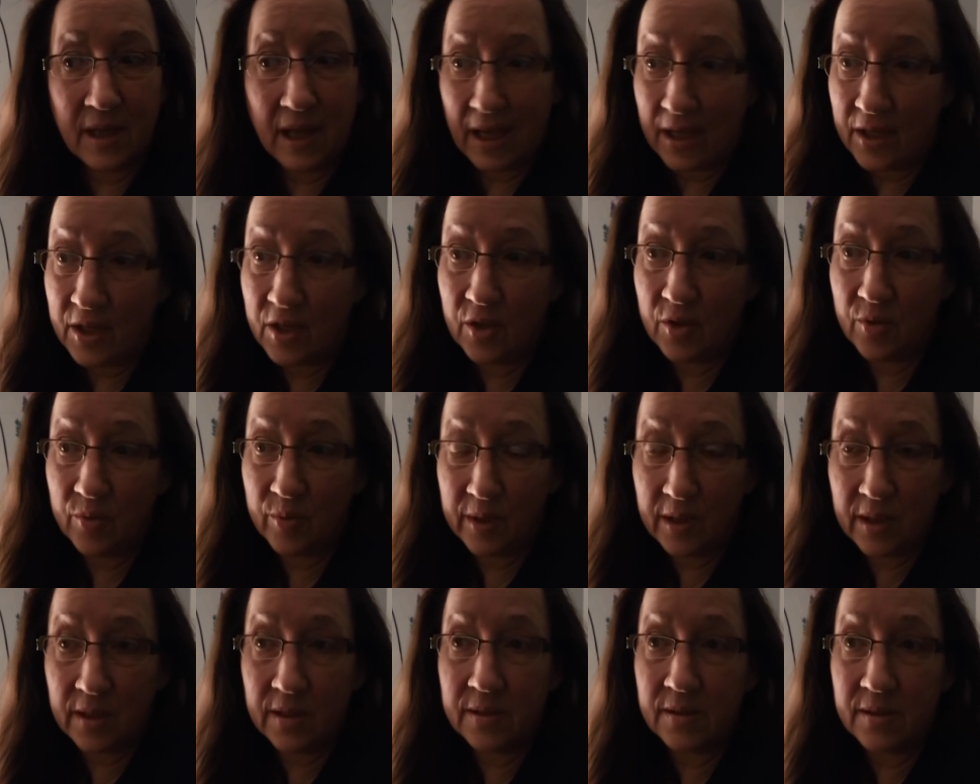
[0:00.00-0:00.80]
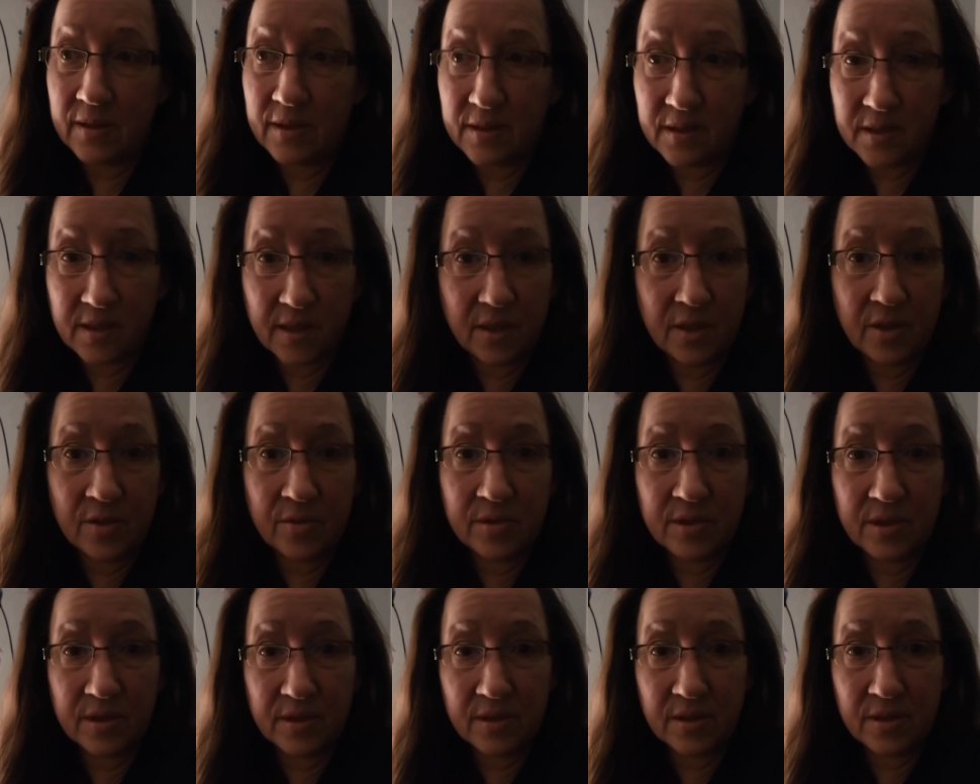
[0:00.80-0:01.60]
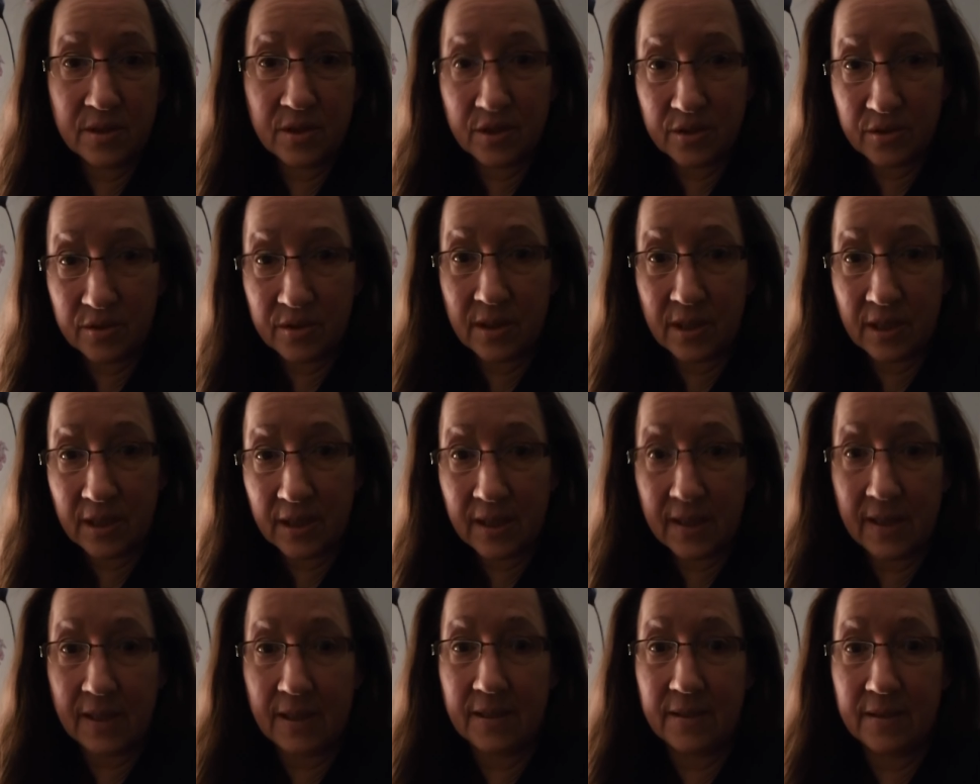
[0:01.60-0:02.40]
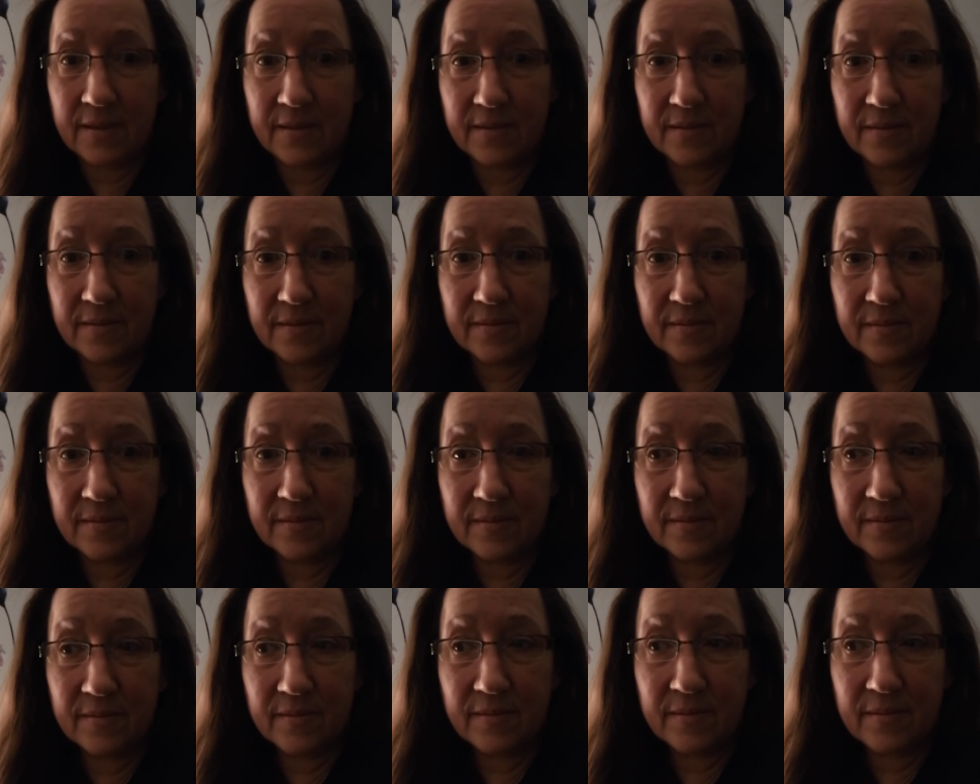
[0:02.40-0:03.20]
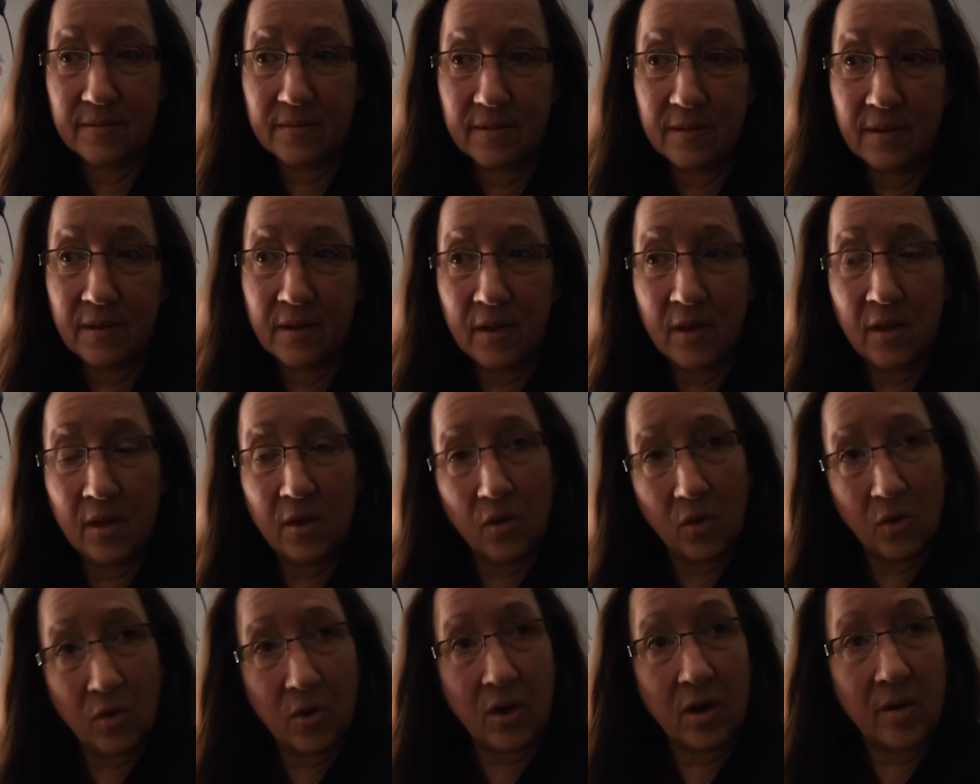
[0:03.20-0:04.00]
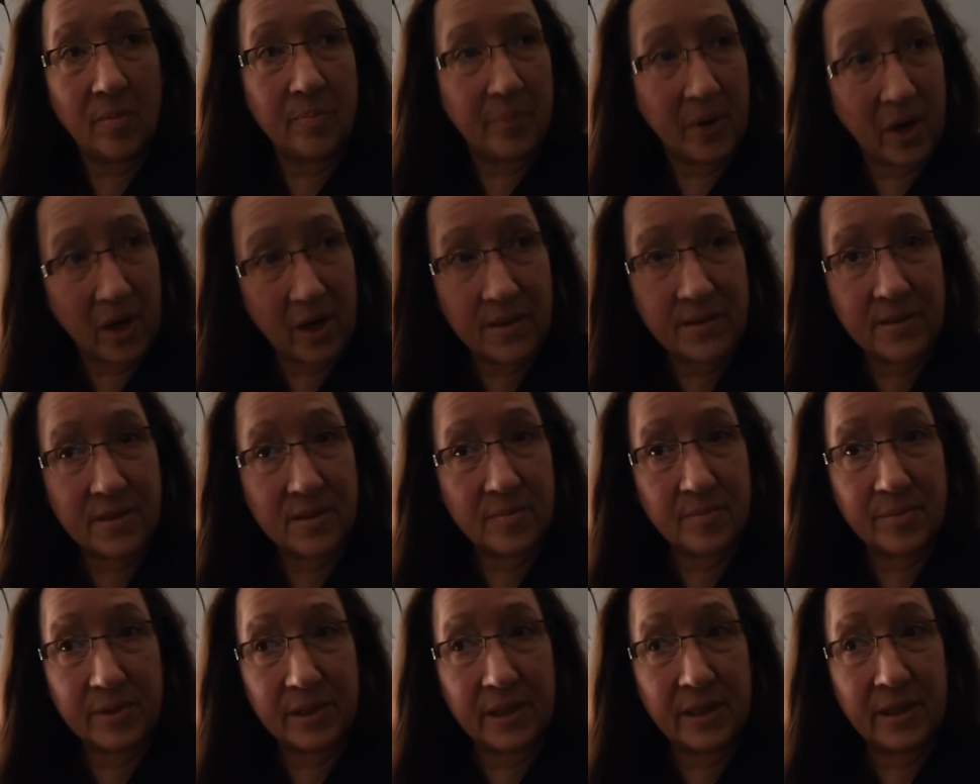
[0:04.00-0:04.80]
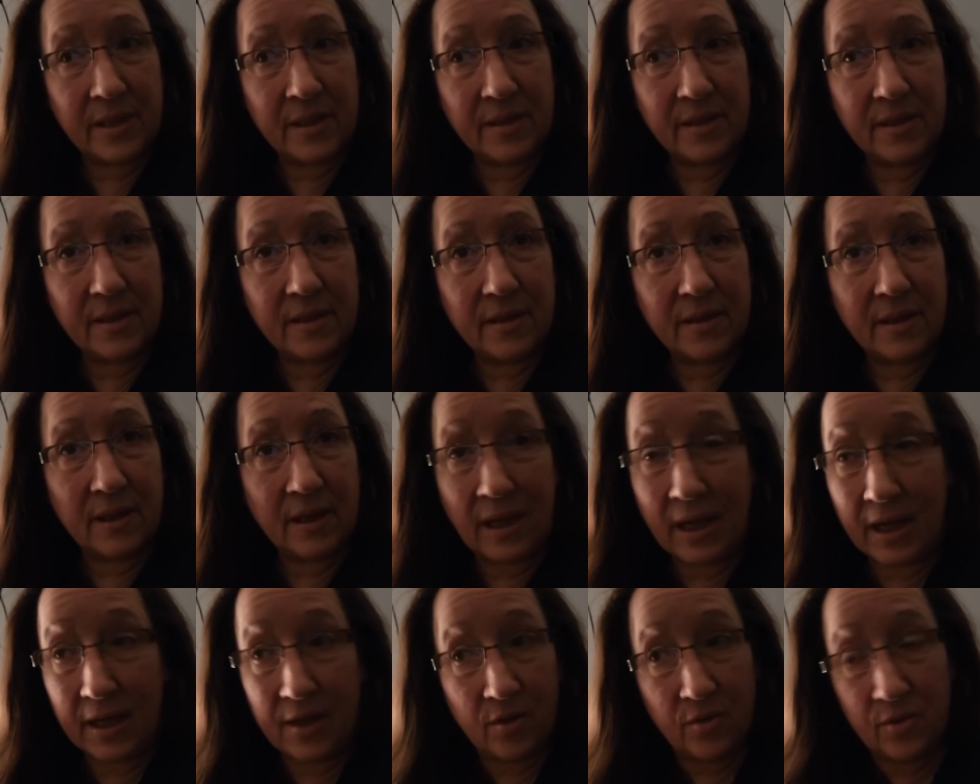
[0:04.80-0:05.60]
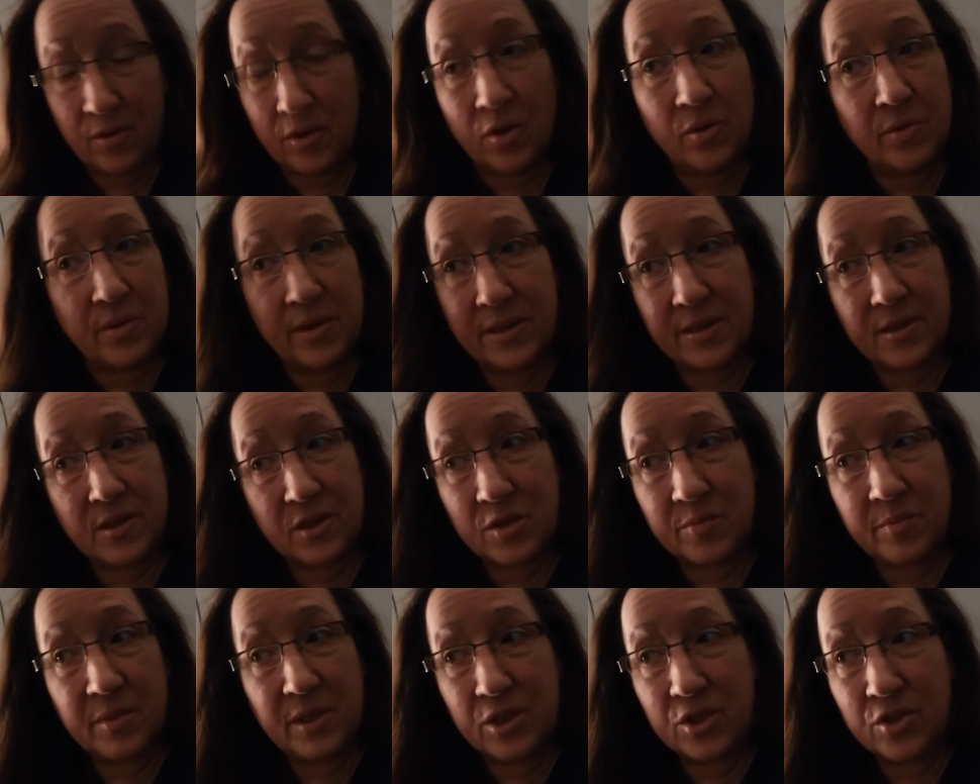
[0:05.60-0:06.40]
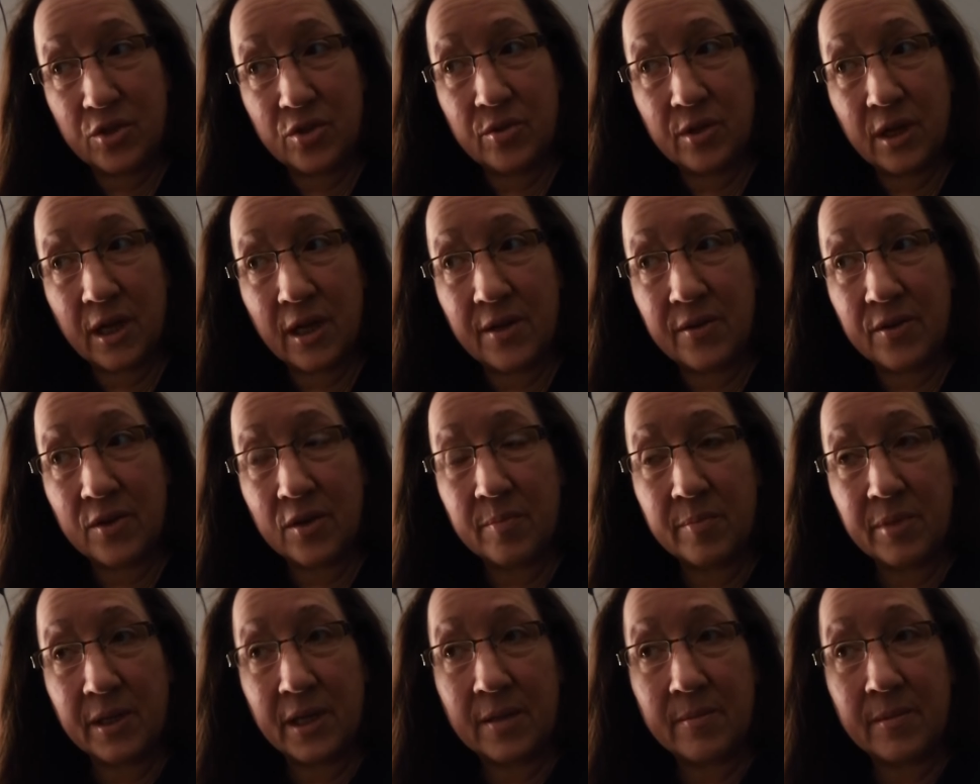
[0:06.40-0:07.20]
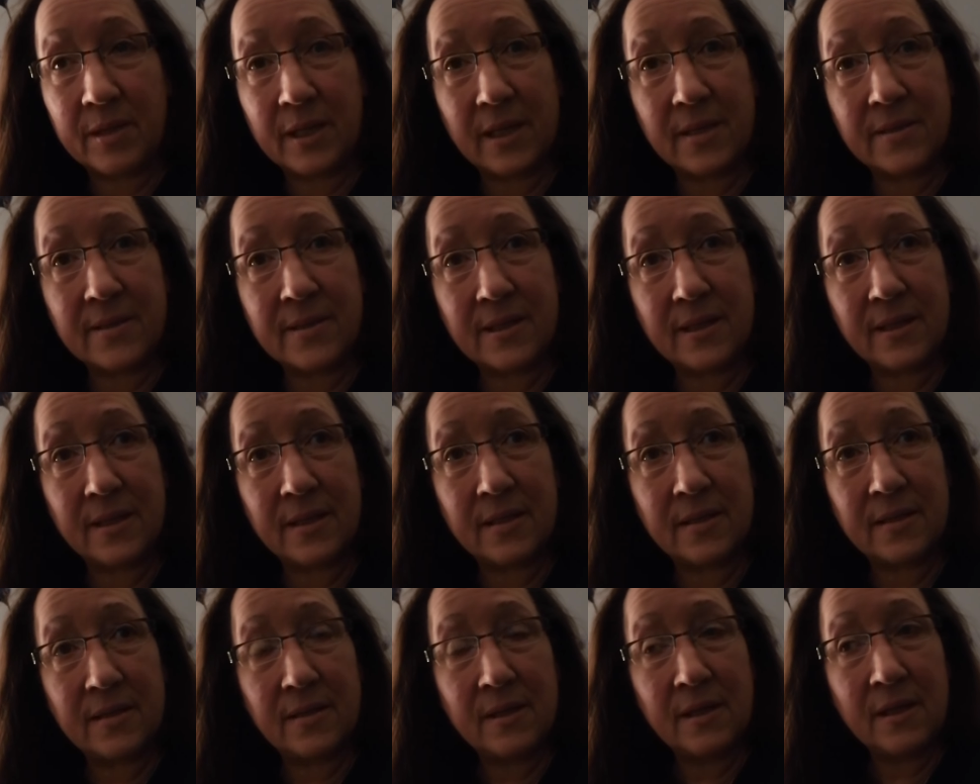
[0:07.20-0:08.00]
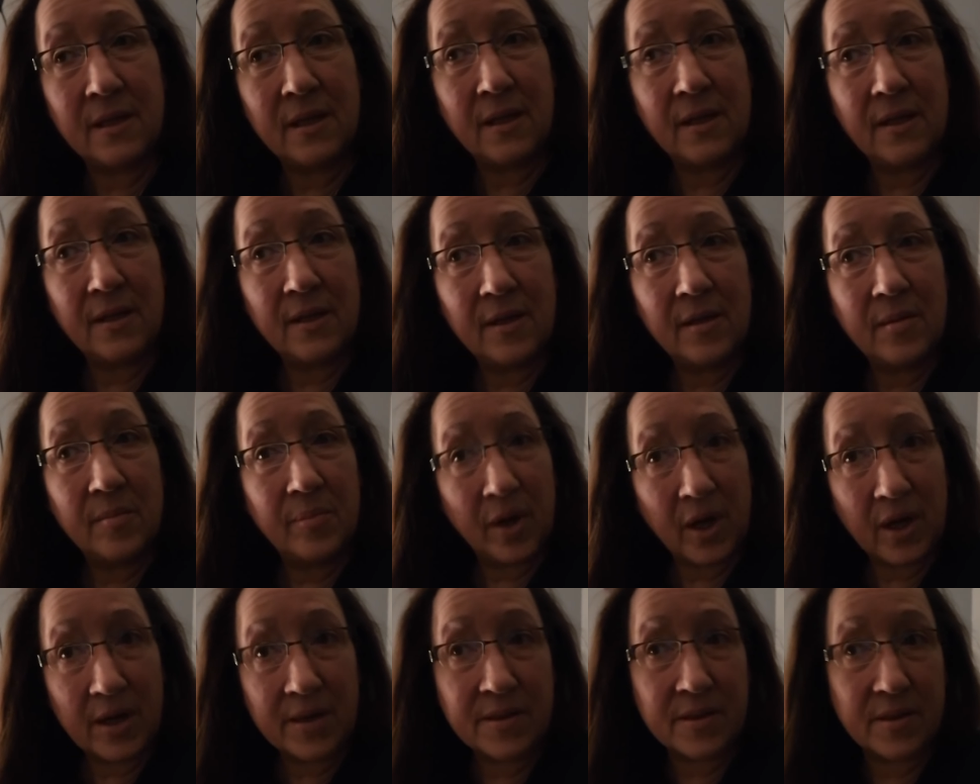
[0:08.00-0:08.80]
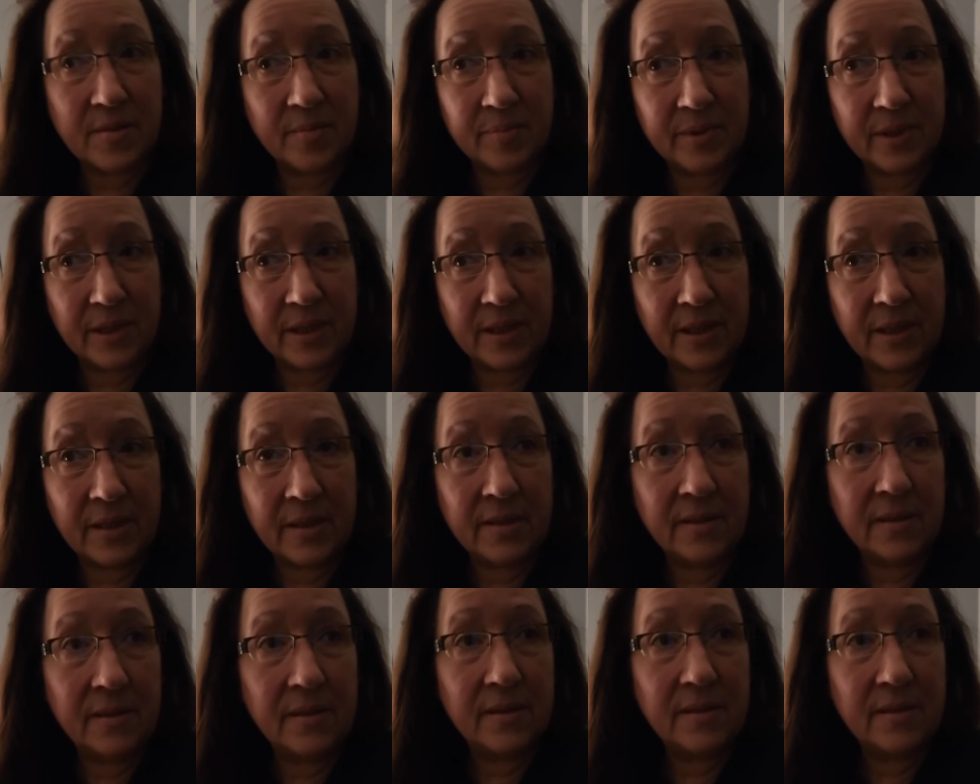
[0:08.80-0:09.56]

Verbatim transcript: And you will continue to, to decline. Or possibly, and I don't know this to be true either, but I'm guessing, possibly,